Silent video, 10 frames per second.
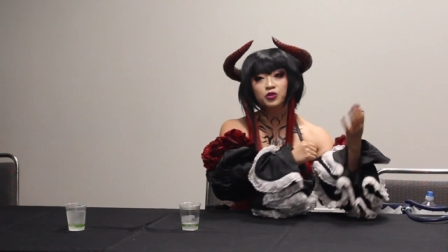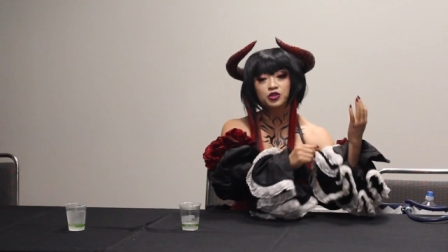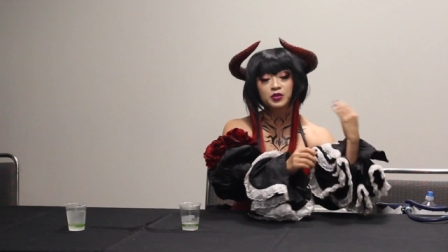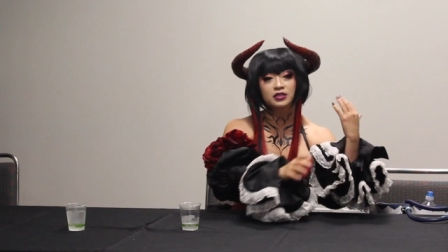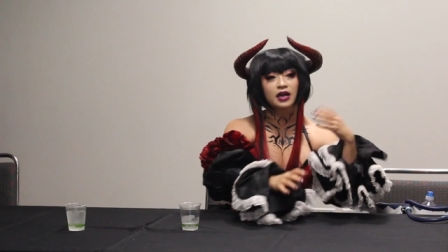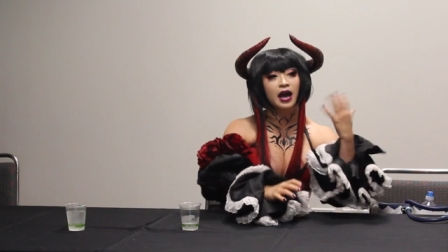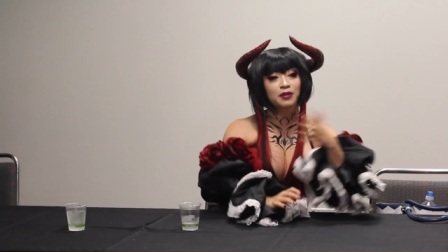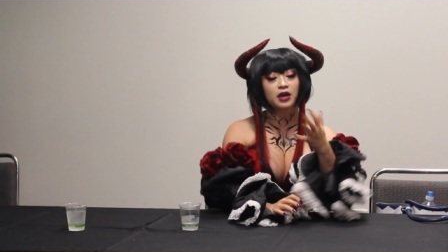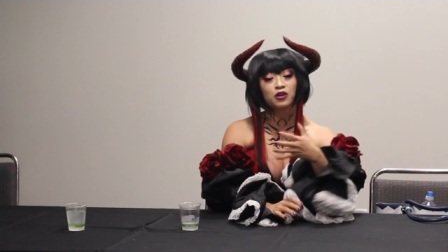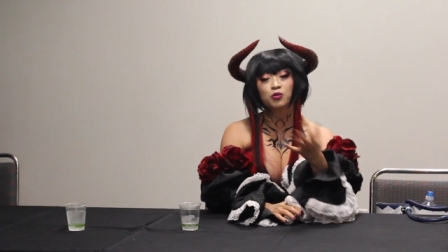which means
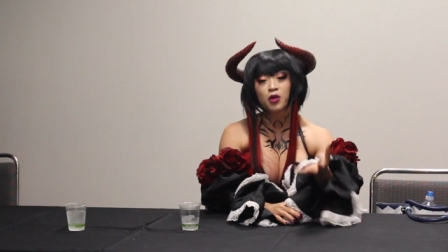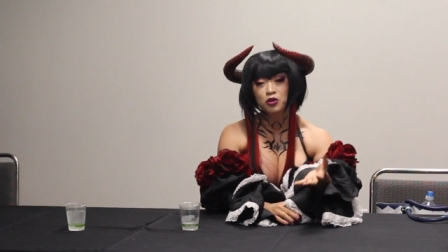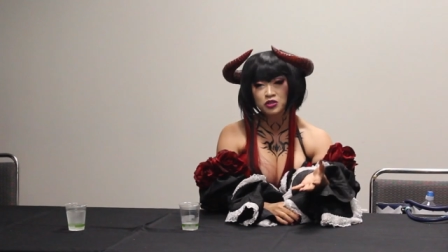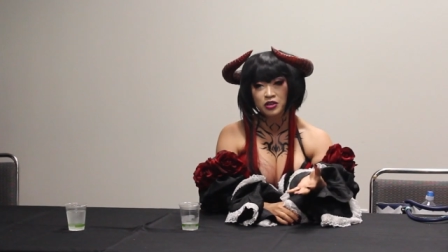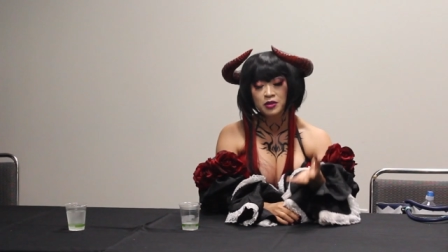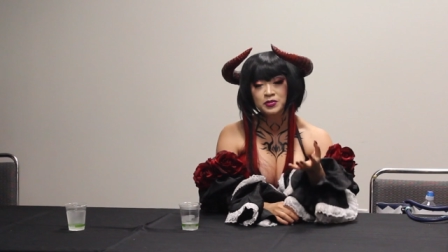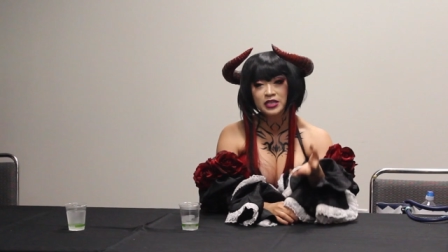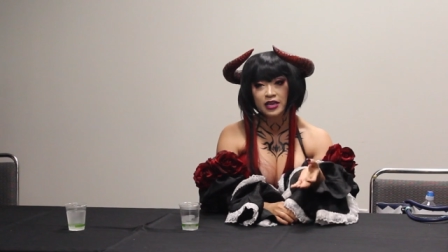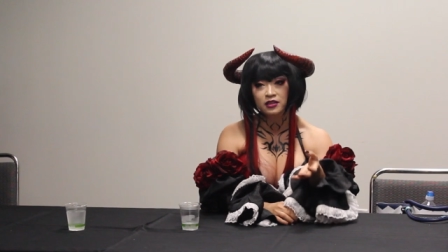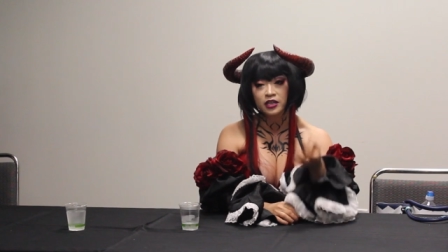I, I don't post on them
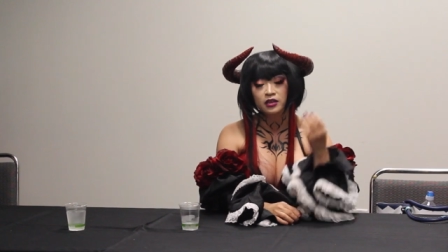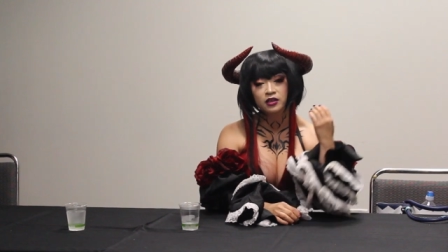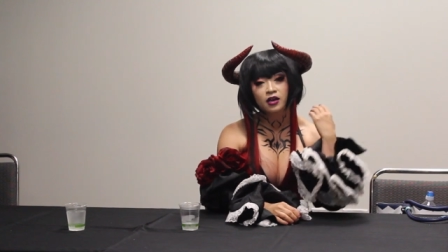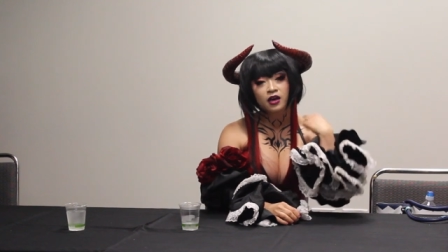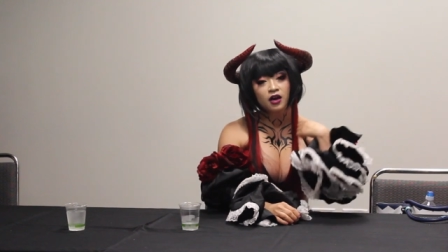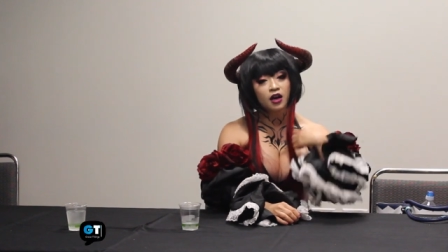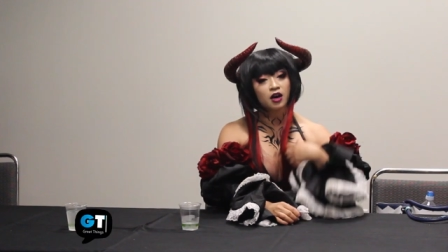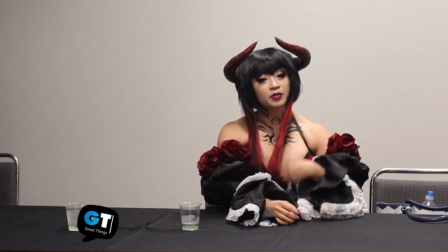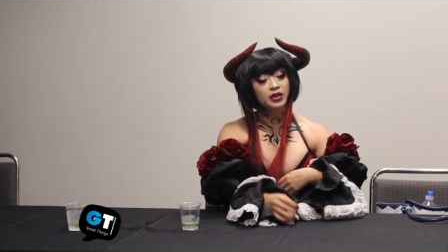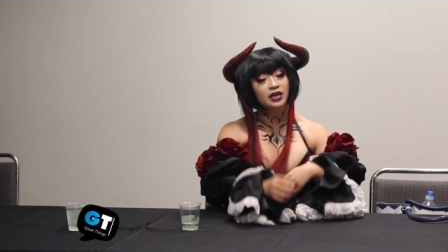daily.
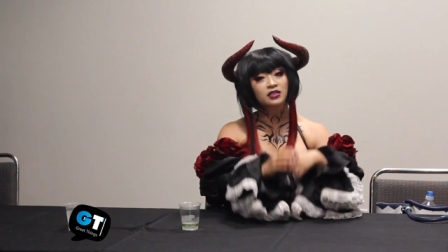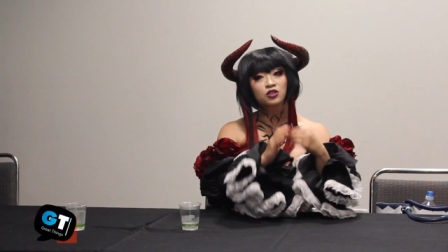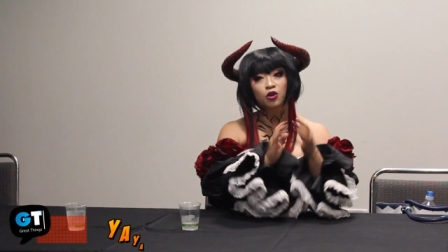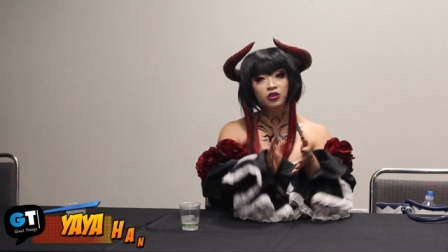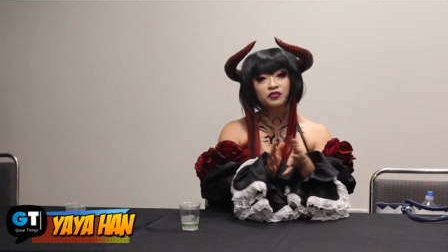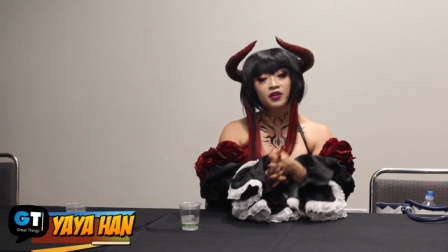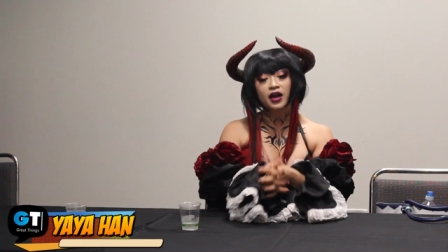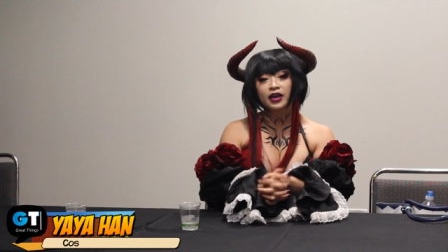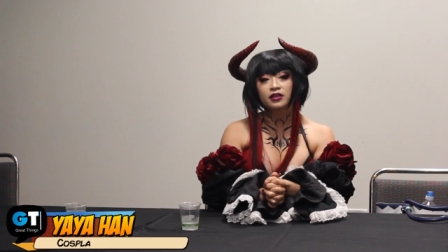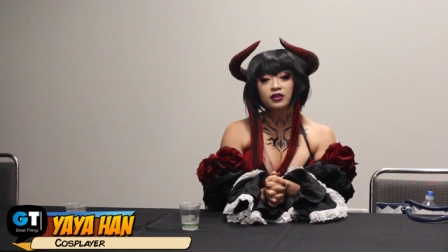Um, and that's totally
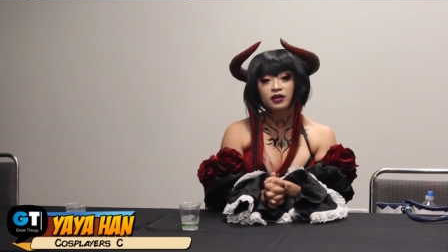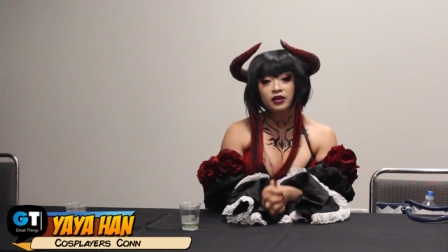fine.